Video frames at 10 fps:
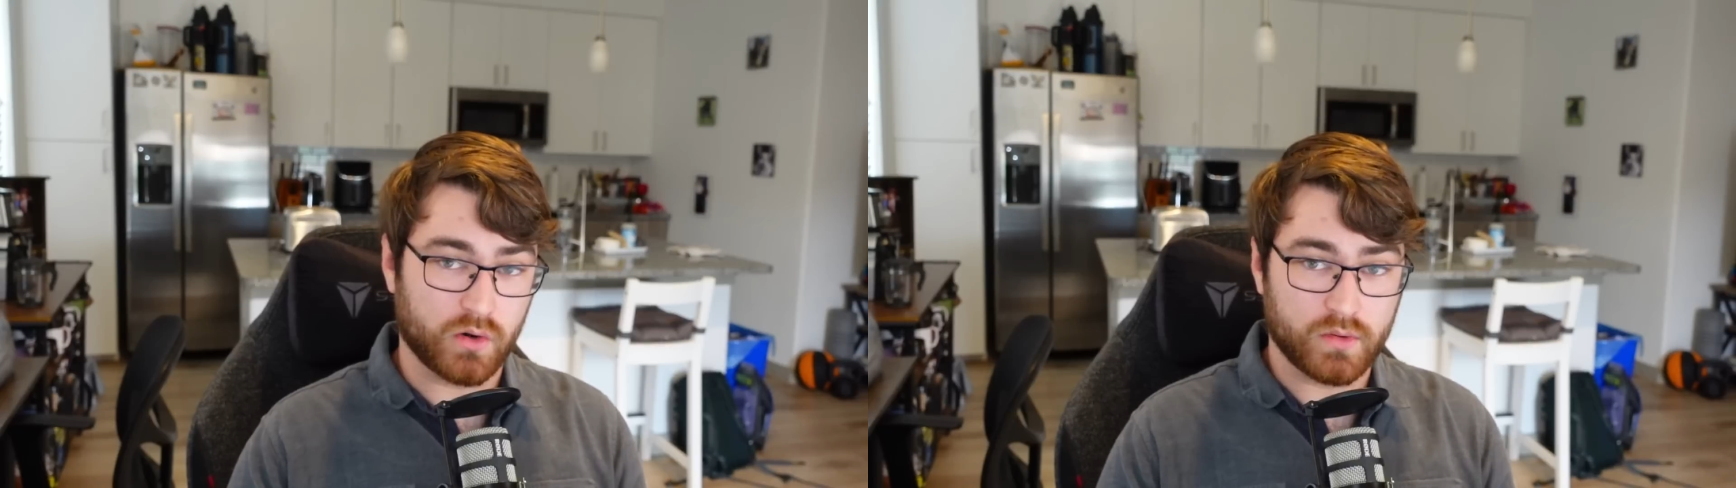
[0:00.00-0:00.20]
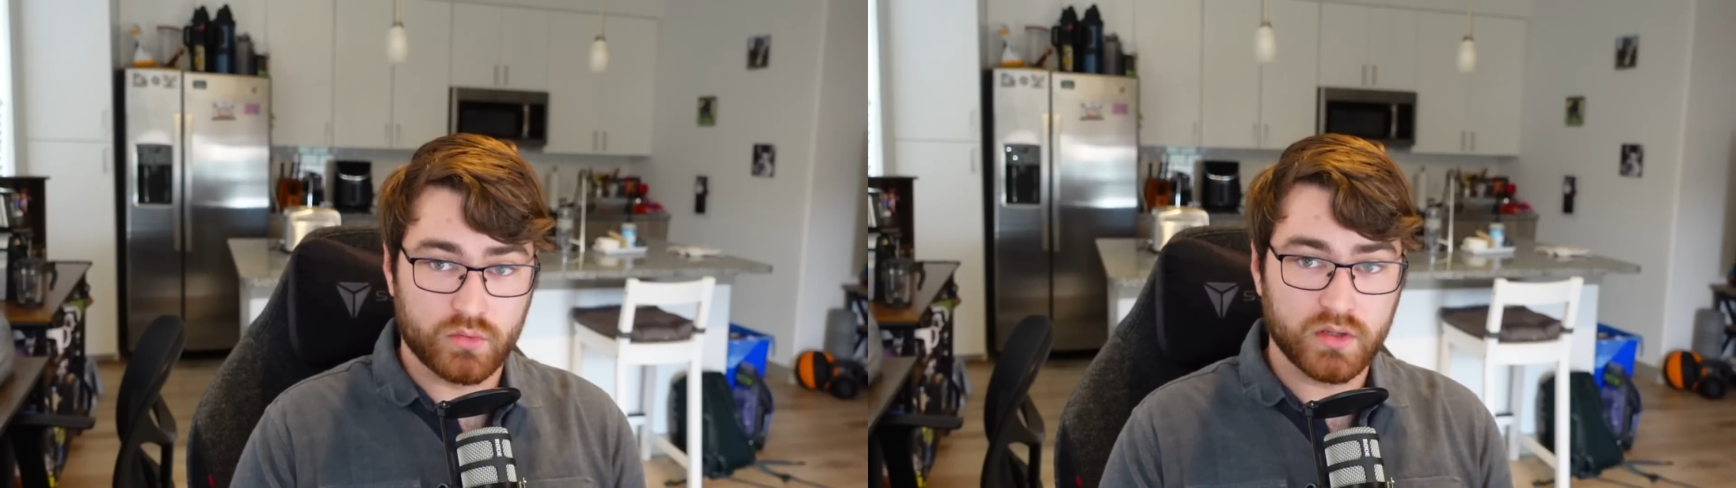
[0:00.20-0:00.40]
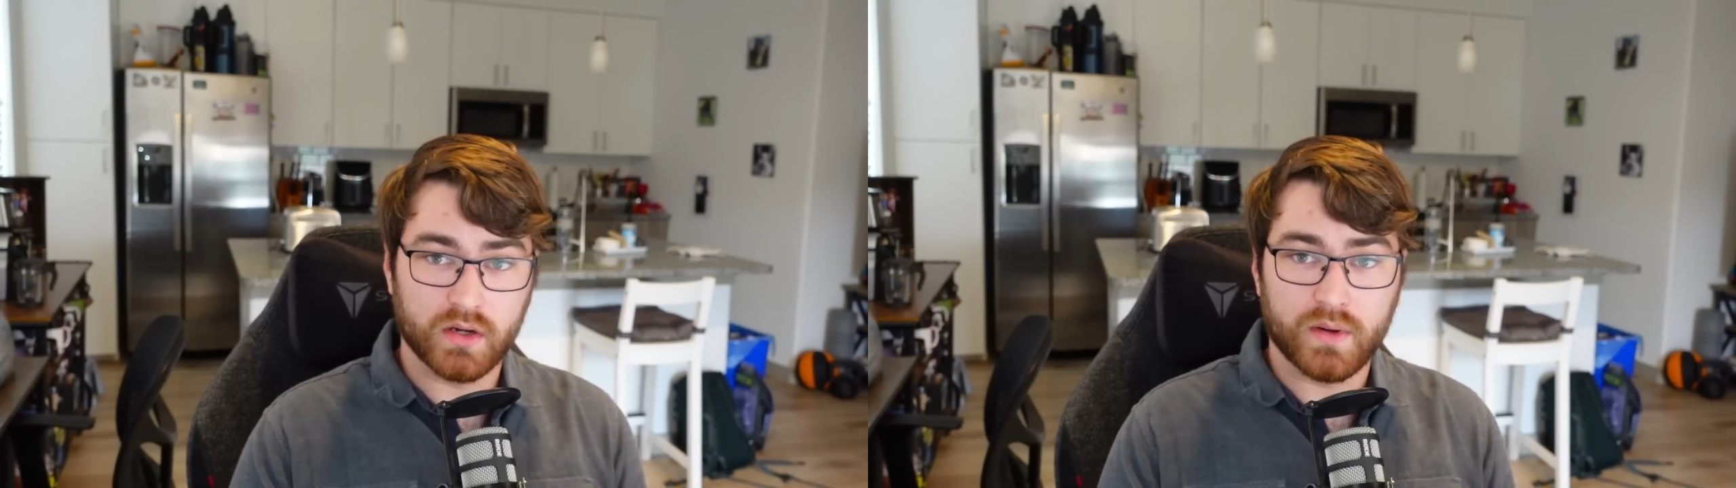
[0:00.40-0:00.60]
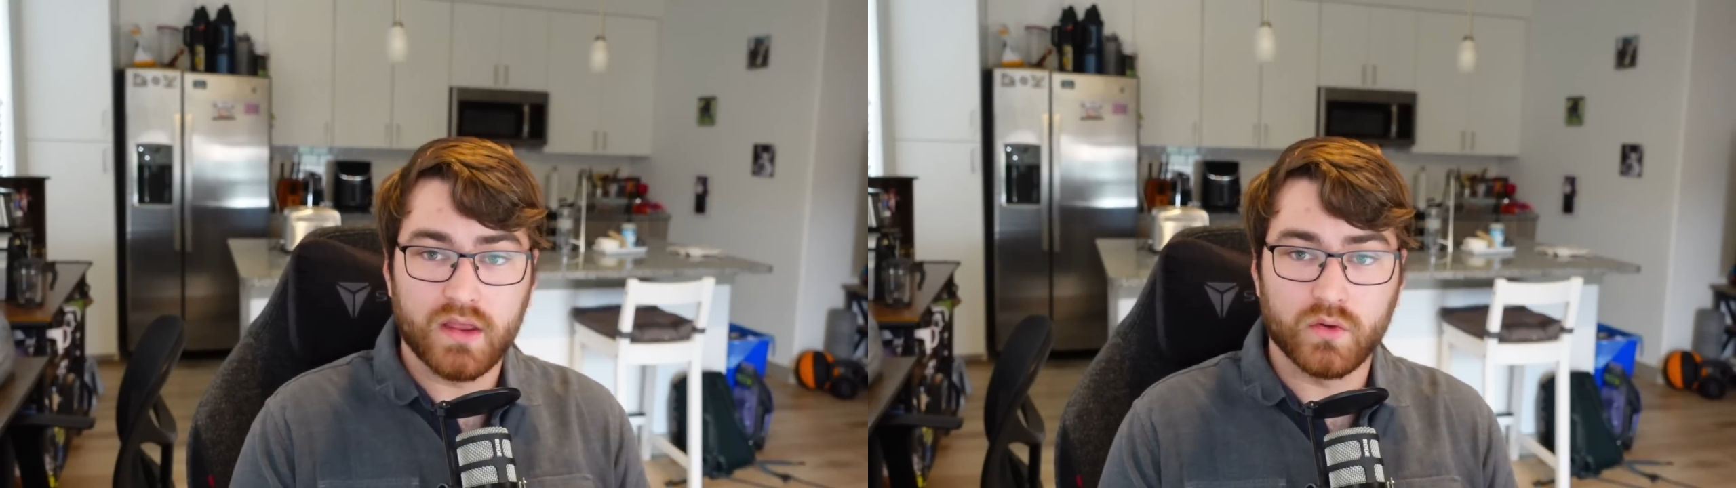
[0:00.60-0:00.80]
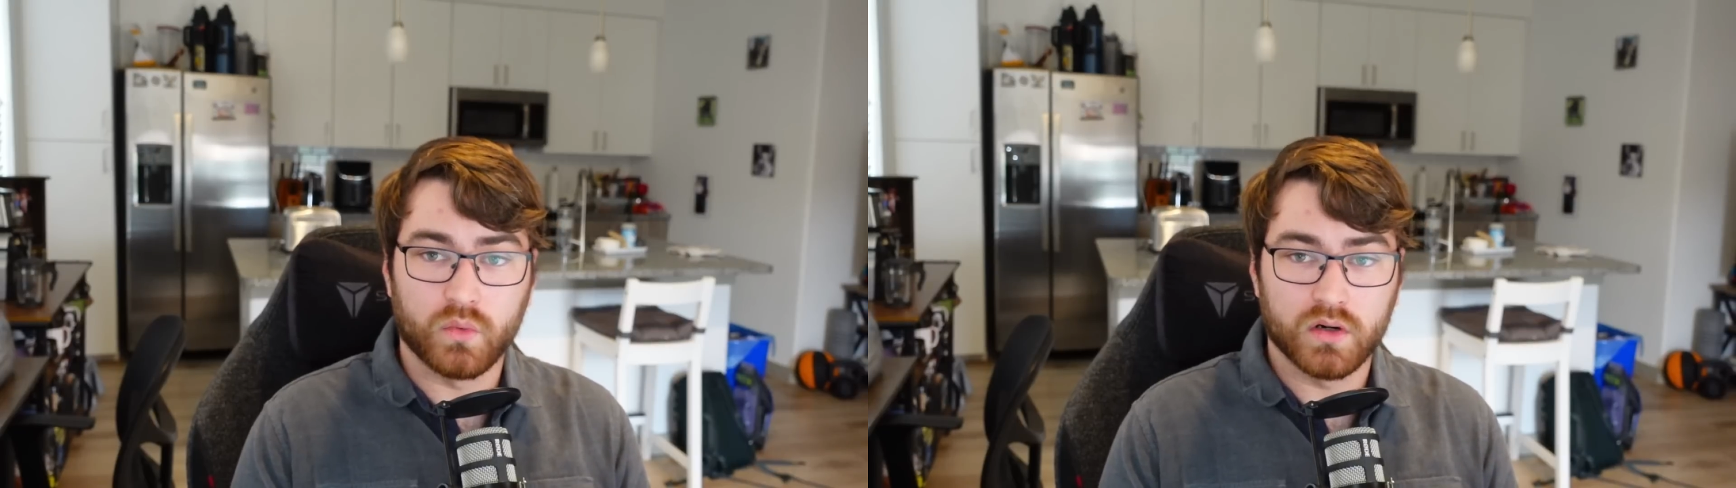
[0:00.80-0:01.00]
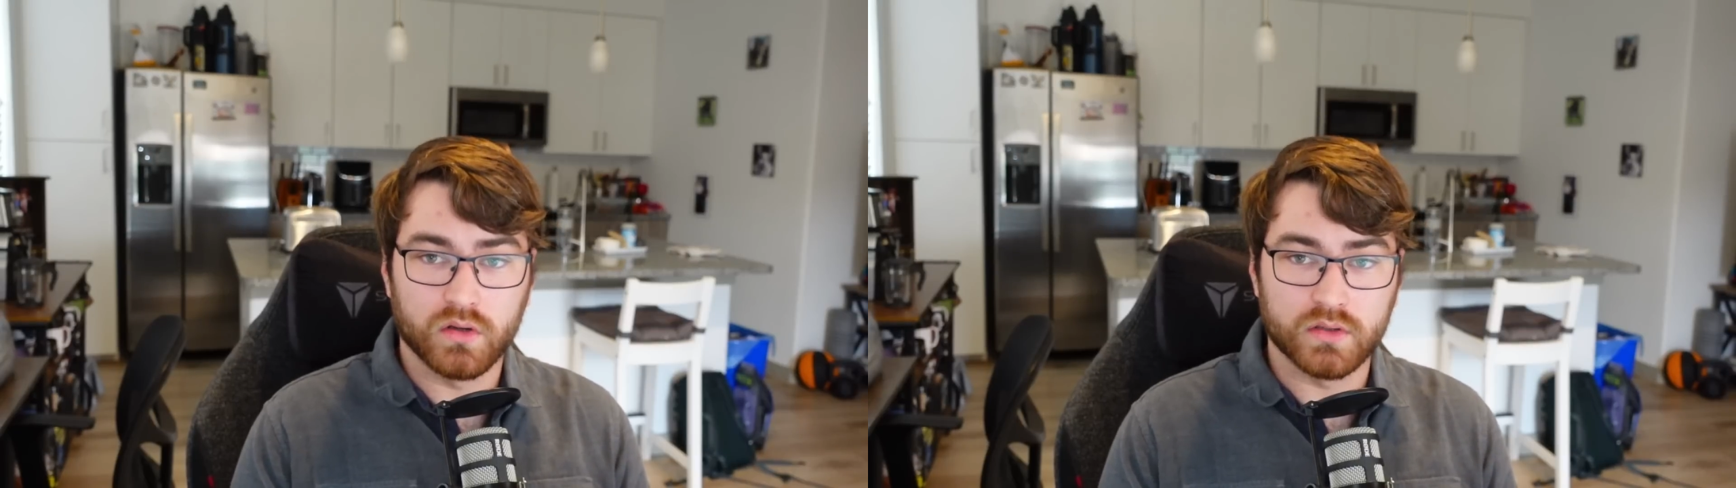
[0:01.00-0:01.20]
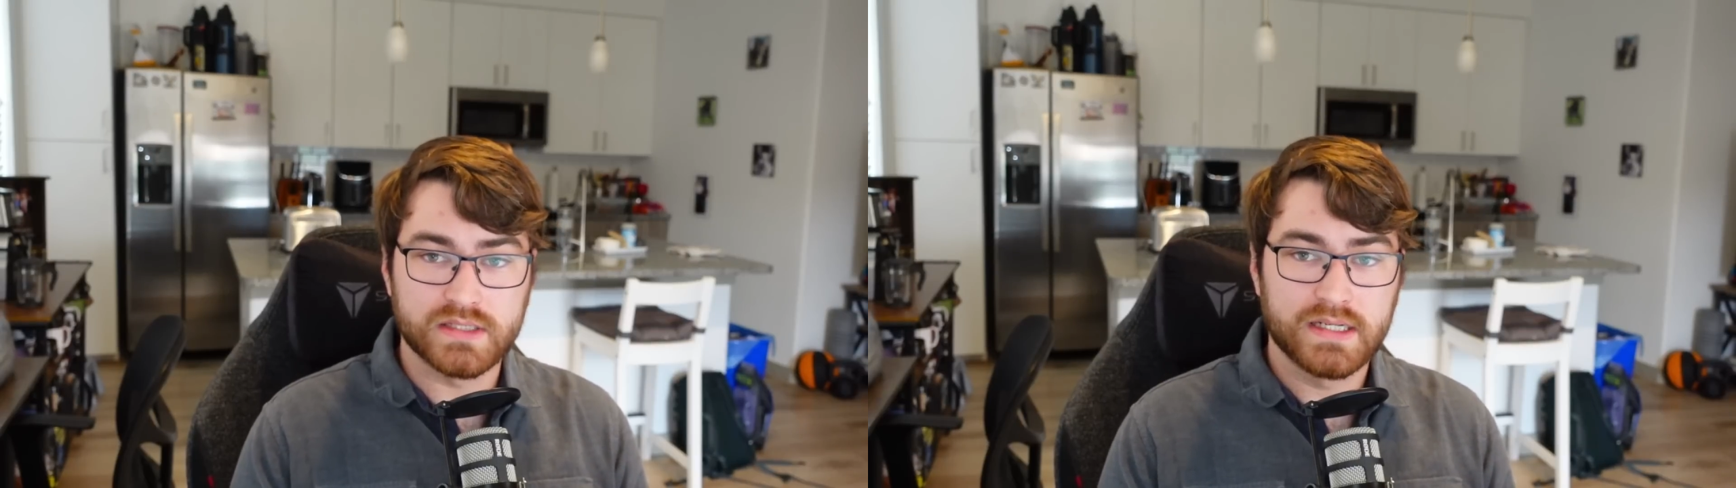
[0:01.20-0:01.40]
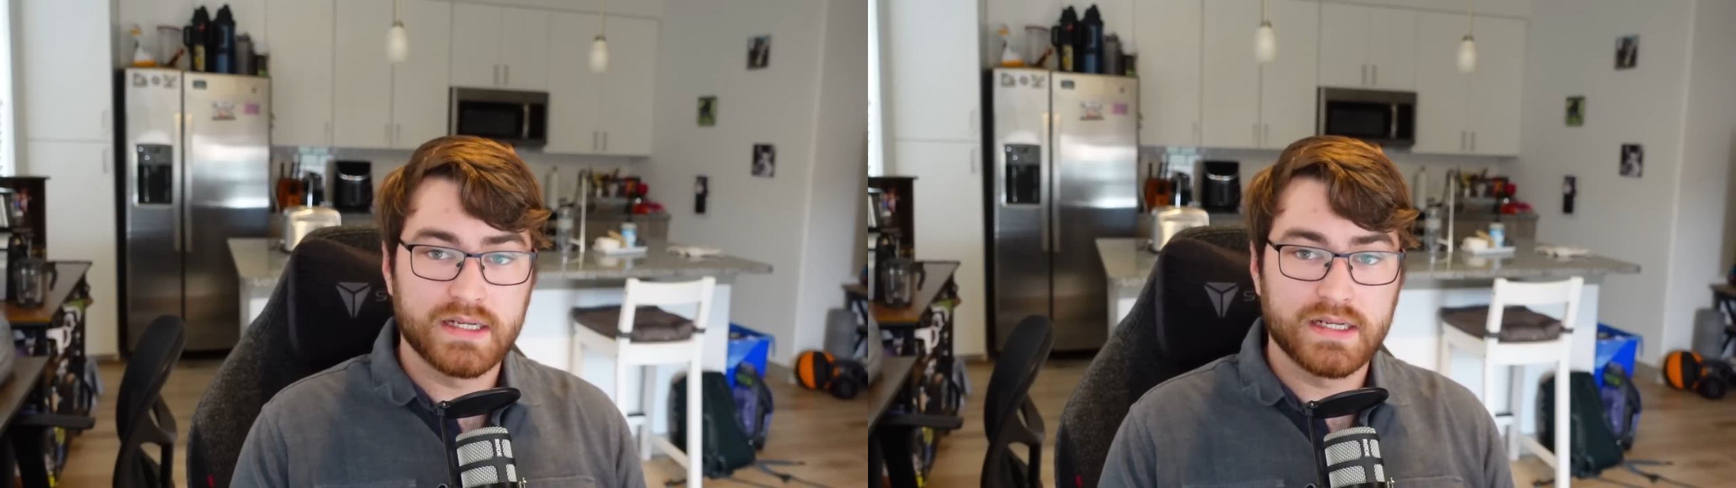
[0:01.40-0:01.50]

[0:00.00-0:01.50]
or really around the world,